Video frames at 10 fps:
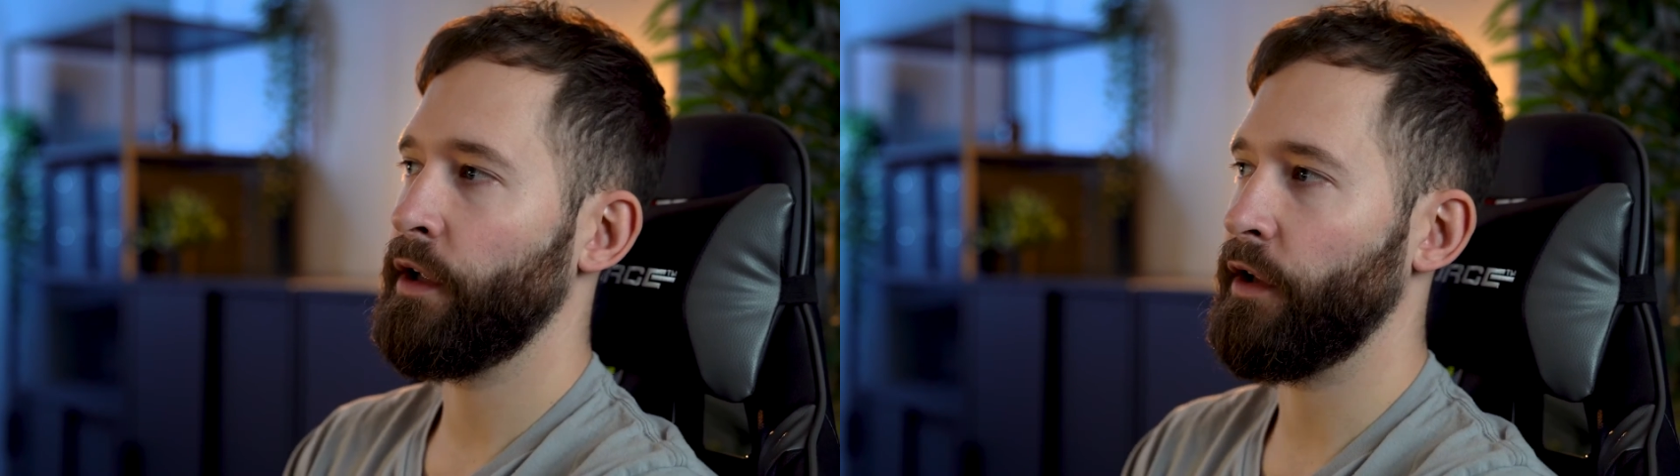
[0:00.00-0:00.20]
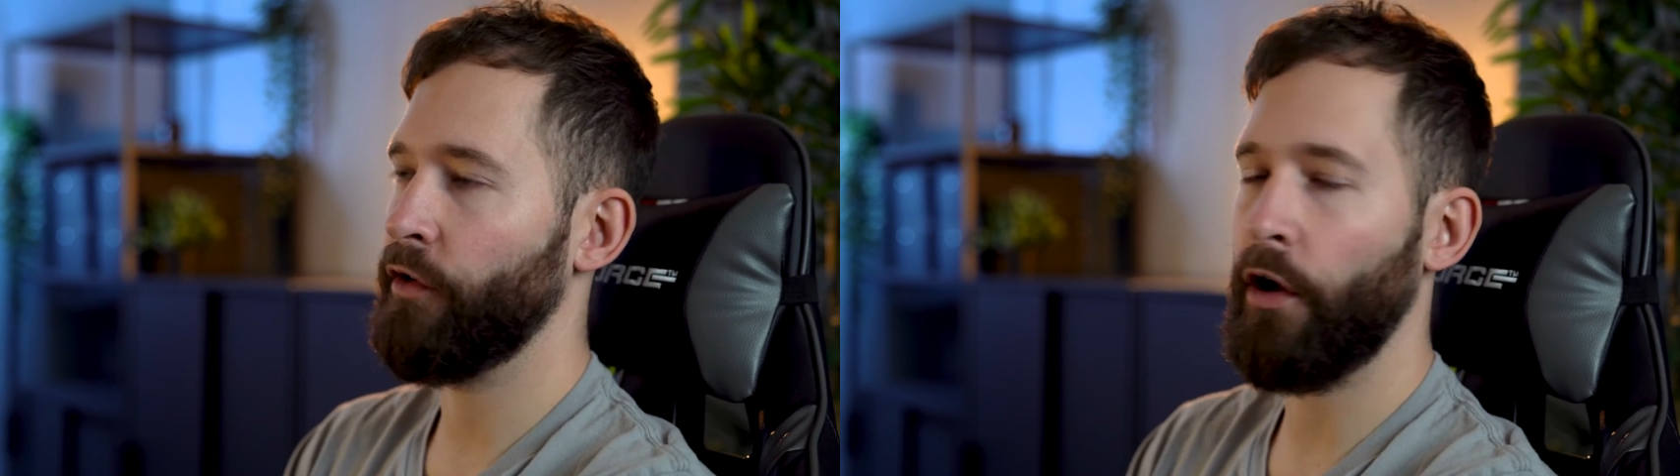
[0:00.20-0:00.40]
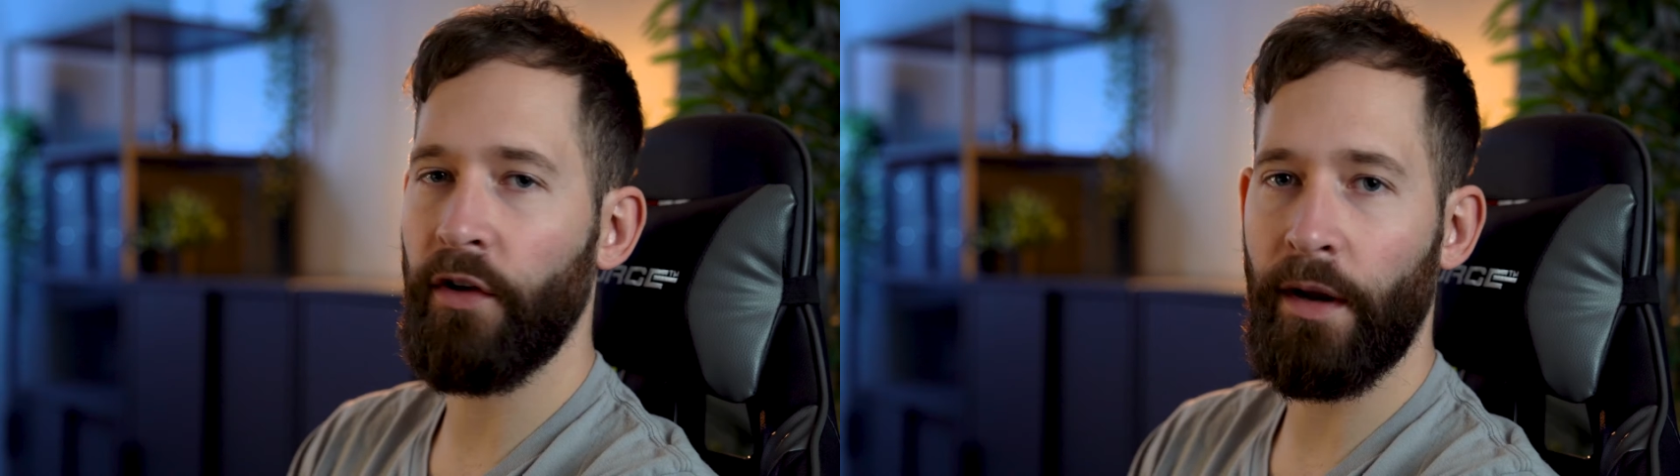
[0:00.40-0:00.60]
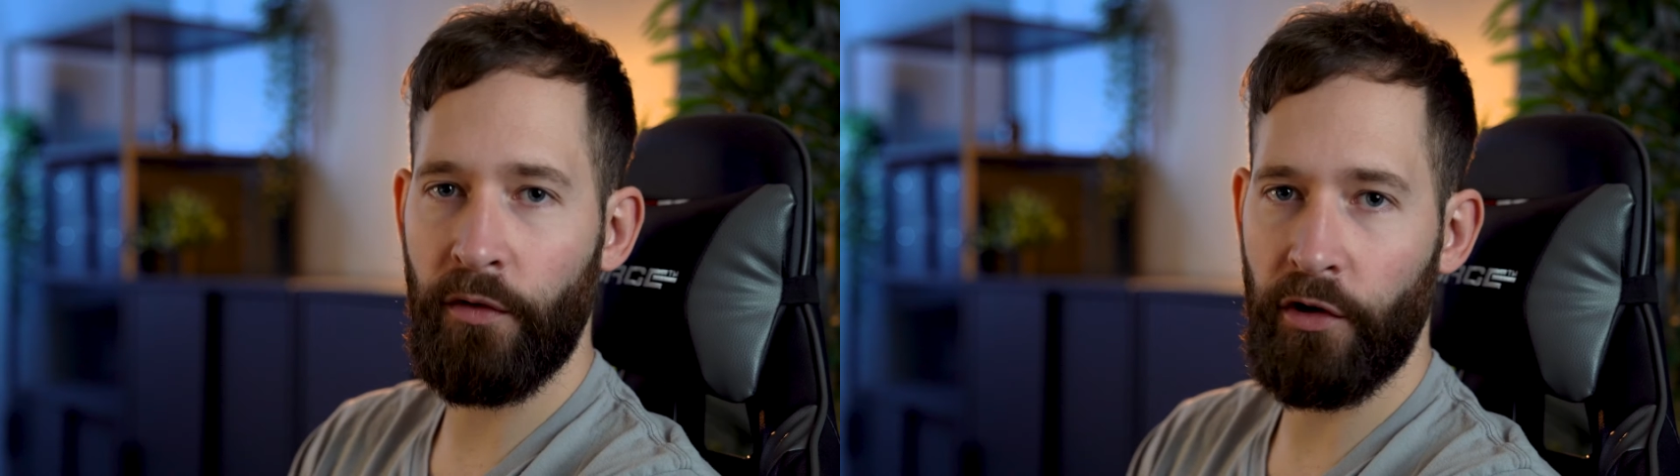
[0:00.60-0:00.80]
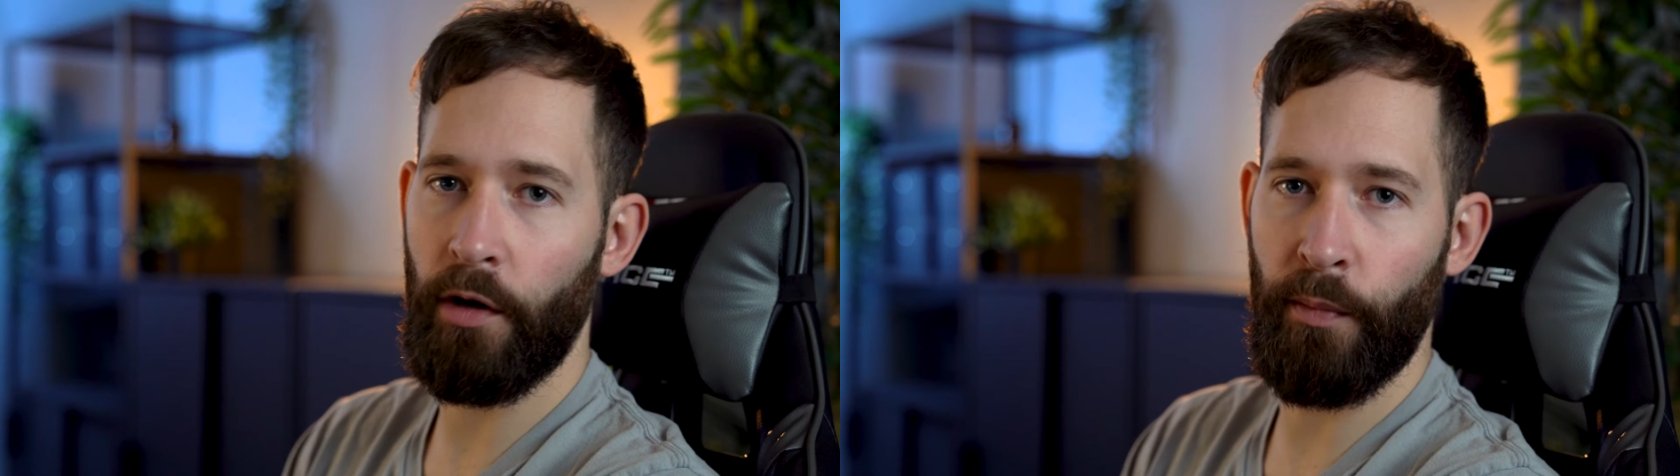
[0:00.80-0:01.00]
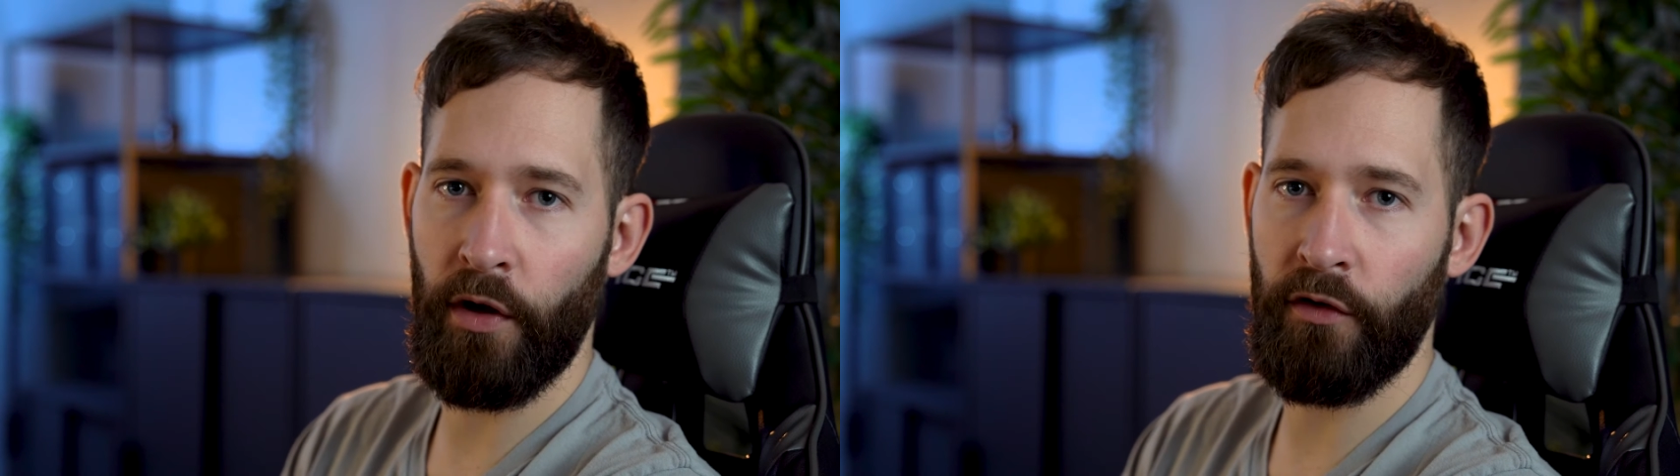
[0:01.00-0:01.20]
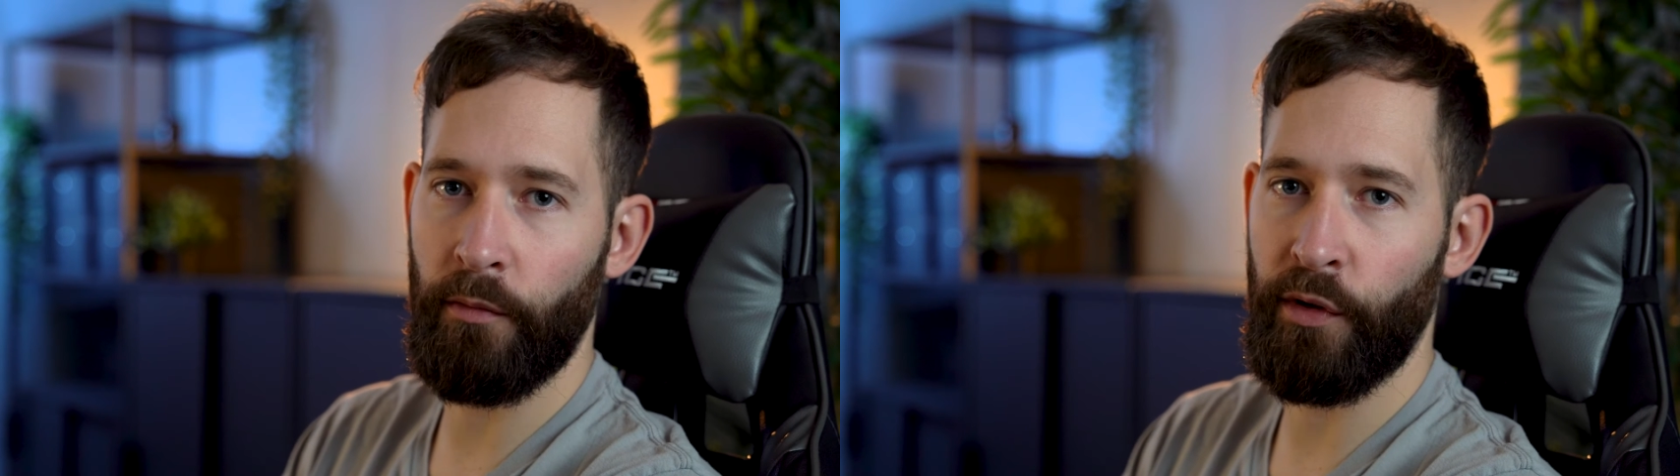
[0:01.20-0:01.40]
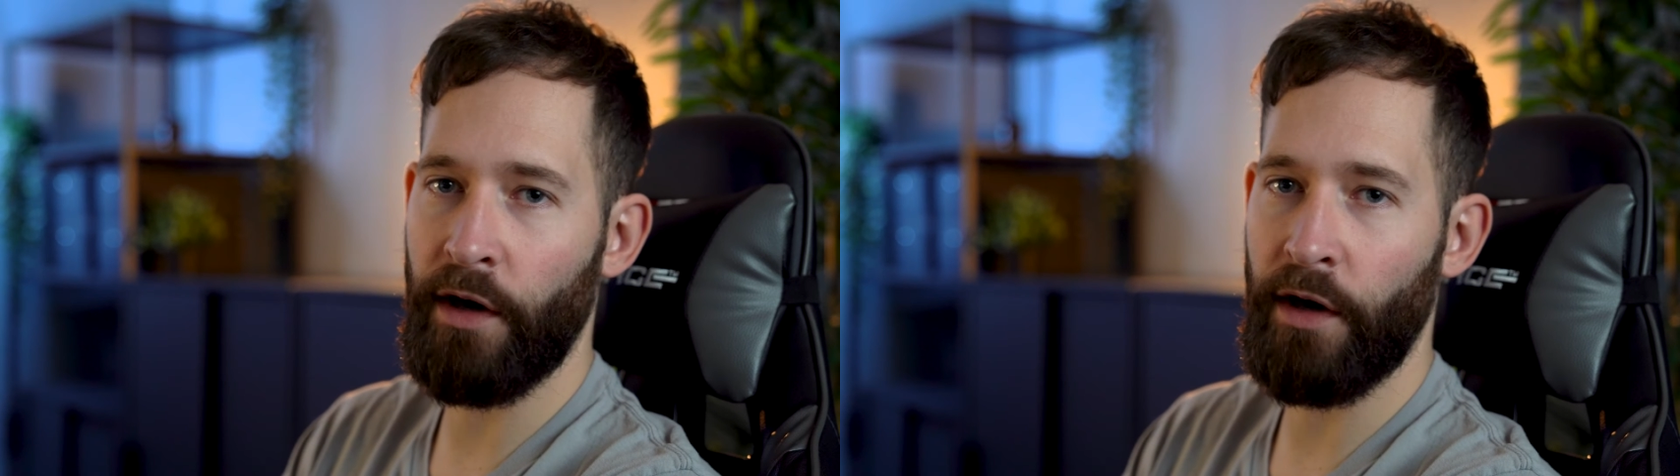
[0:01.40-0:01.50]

It's all down to your personal